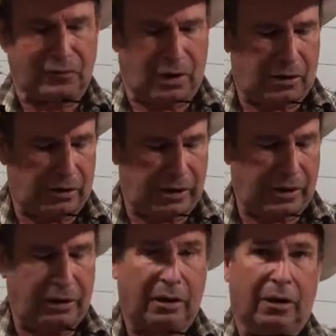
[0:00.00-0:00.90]
all
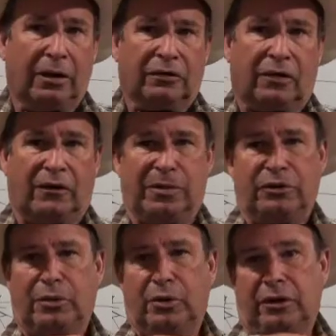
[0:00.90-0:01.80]
that. So I bit
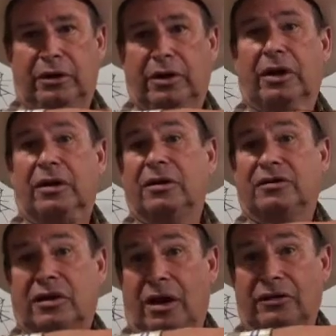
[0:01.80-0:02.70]
the bullet, and
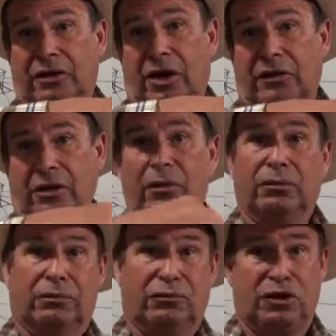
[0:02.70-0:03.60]
Scout's got his
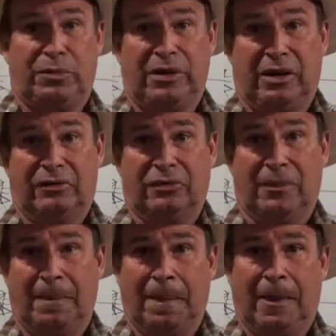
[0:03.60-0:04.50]
own GPS.